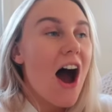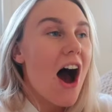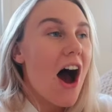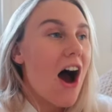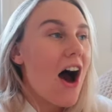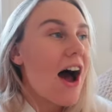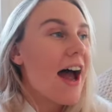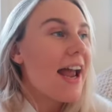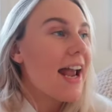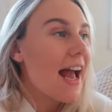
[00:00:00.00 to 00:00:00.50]

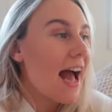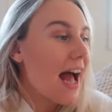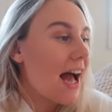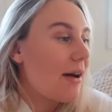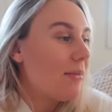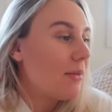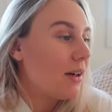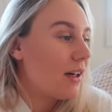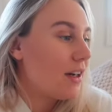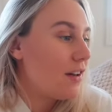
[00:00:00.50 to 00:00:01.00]
I
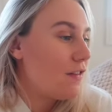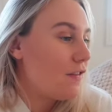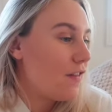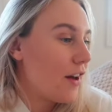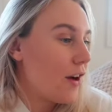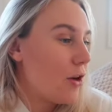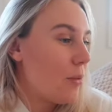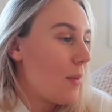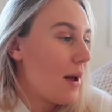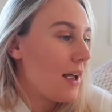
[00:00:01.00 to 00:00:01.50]
am going to
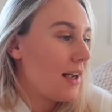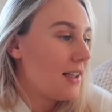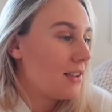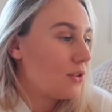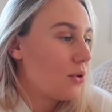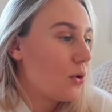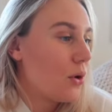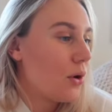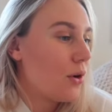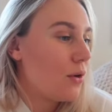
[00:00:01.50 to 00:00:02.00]
film a
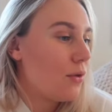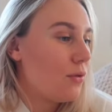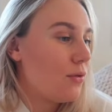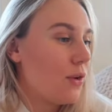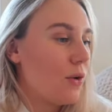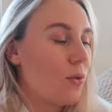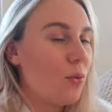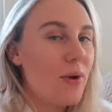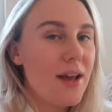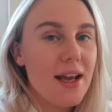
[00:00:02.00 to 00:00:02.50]
sort of
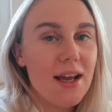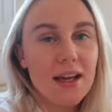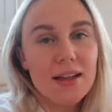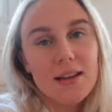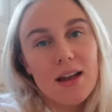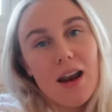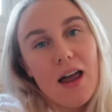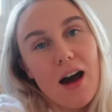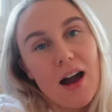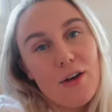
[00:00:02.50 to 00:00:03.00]
week in
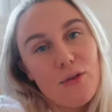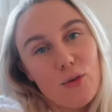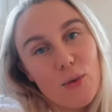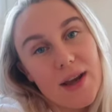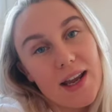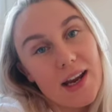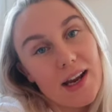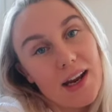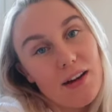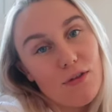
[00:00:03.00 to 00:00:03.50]
the life
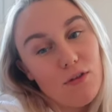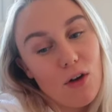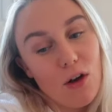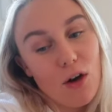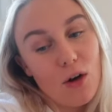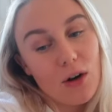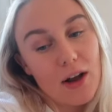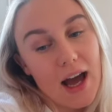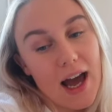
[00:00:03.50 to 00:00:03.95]
weekly vlog,